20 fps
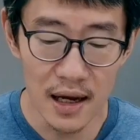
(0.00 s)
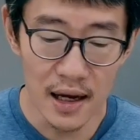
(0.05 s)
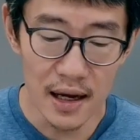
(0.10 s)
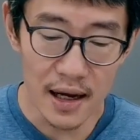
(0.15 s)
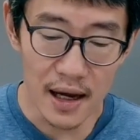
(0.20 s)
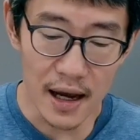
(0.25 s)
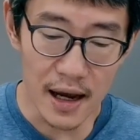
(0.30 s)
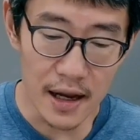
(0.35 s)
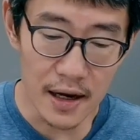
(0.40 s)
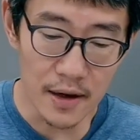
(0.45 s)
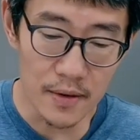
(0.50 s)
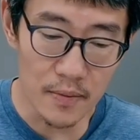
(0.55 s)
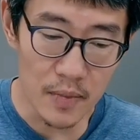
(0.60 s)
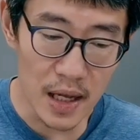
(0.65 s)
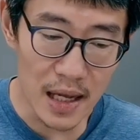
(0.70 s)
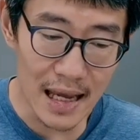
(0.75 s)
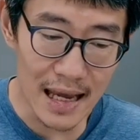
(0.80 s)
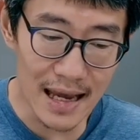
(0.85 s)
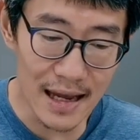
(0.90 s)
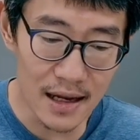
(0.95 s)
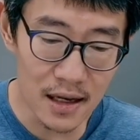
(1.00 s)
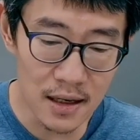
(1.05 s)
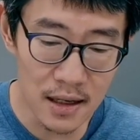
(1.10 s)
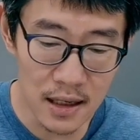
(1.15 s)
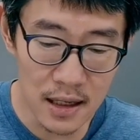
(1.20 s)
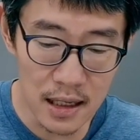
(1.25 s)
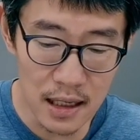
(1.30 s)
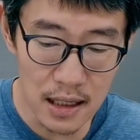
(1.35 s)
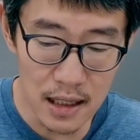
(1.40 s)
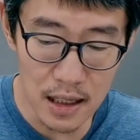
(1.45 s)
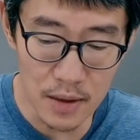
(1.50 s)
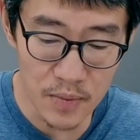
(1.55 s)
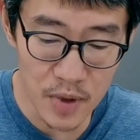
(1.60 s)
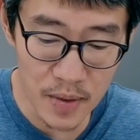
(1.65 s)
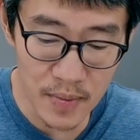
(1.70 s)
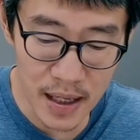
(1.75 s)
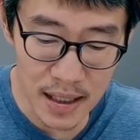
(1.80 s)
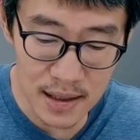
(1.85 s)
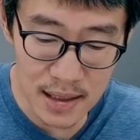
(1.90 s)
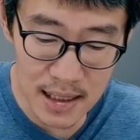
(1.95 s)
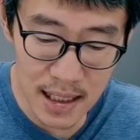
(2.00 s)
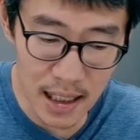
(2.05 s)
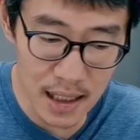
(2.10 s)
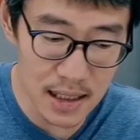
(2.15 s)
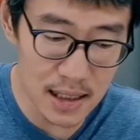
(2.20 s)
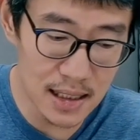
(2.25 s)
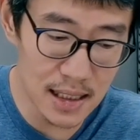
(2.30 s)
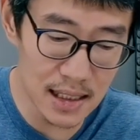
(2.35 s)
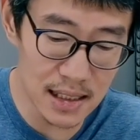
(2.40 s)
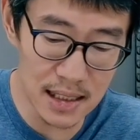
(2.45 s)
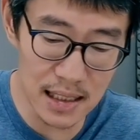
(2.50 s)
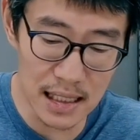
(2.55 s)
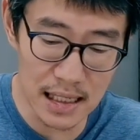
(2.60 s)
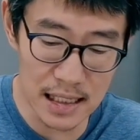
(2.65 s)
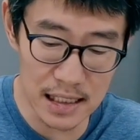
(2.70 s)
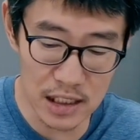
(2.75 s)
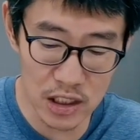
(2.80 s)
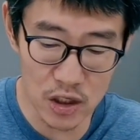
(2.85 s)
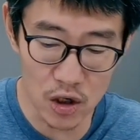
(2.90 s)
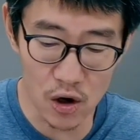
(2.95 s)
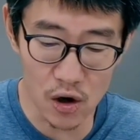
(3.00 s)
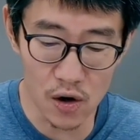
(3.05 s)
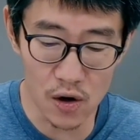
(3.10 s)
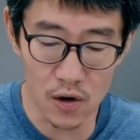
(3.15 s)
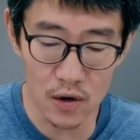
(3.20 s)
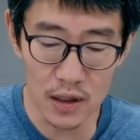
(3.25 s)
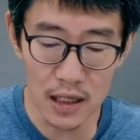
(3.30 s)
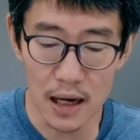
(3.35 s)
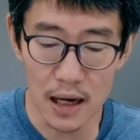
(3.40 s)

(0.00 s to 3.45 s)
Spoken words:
And in the Mi Band 6, this is called a